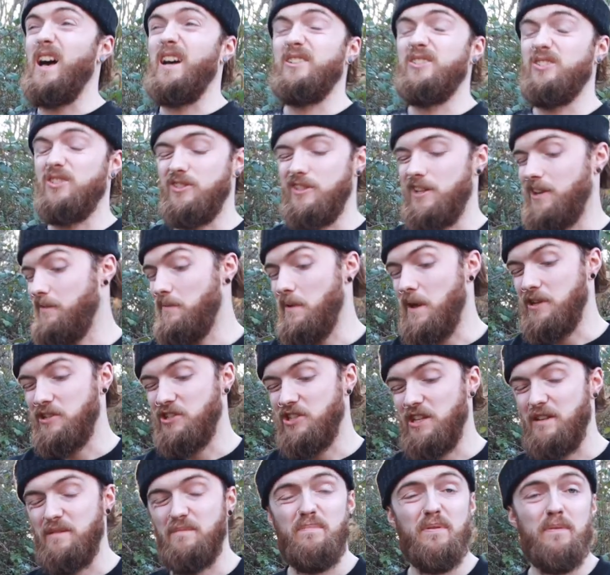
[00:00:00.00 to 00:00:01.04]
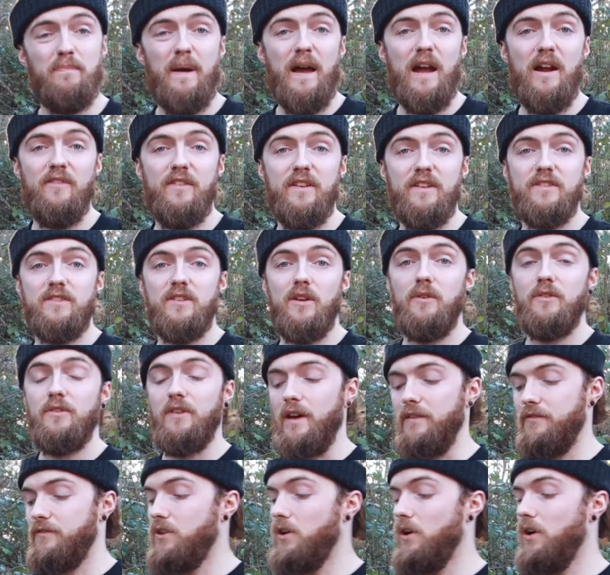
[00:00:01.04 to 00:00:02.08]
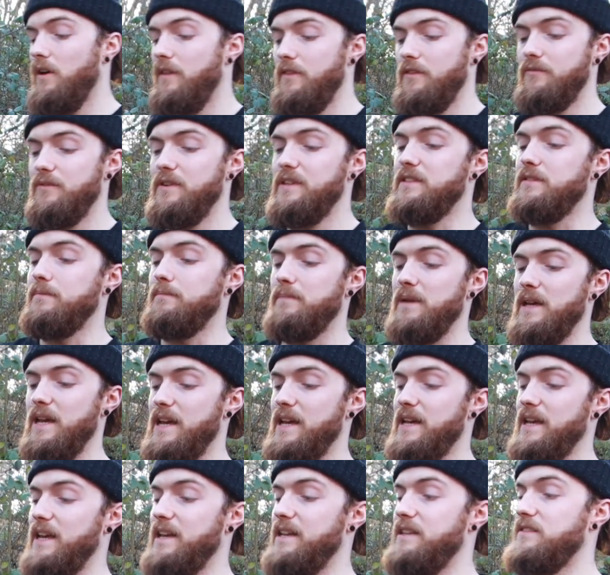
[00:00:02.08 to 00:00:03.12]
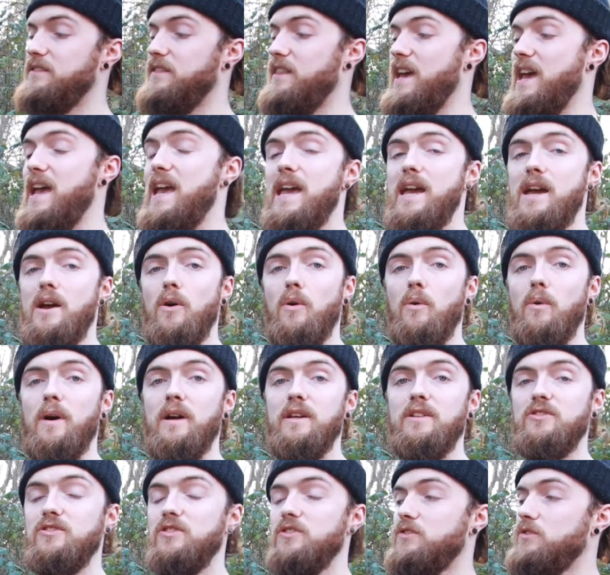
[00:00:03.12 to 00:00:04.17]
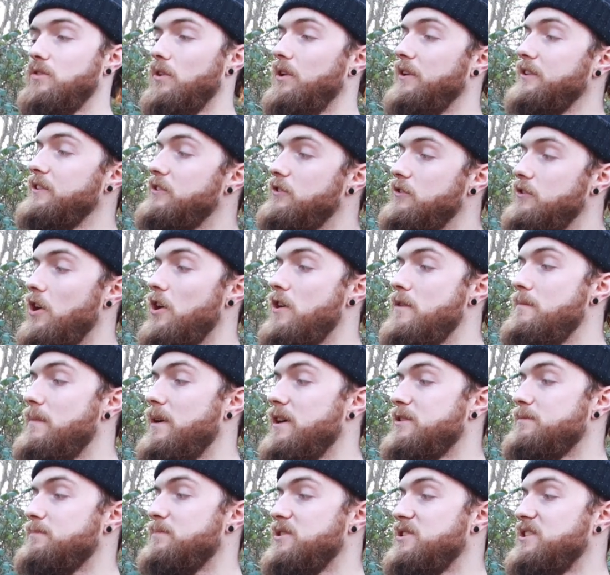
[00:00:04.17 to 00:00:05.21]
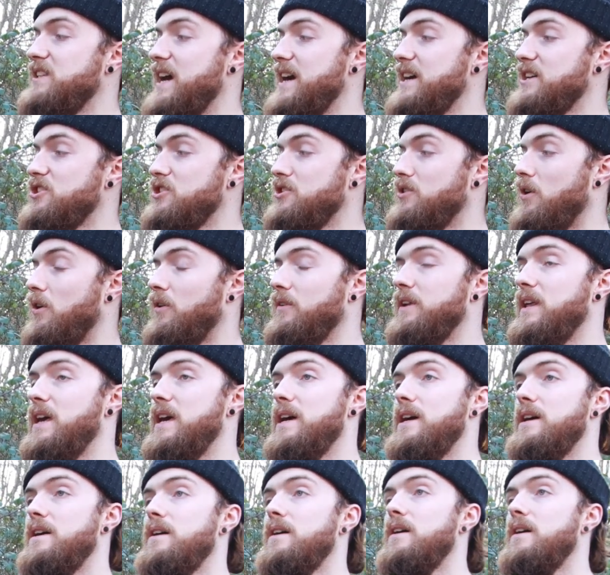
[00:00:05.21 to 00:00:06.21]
just a cheap pair of insoles that I've got. The reason being is the heel has just got so much protection on here